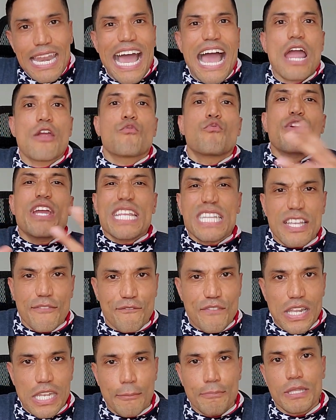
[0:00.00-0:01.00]
I
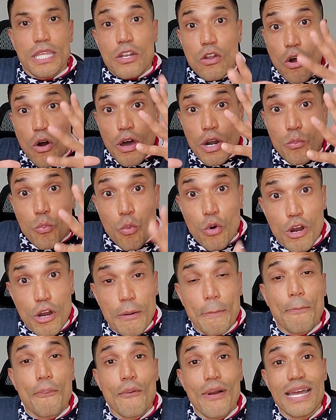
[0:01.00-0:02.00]
redeveloped it on
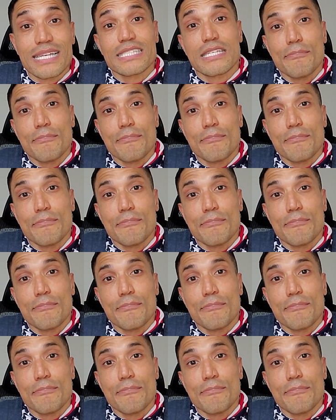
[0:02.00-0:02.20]
WordPress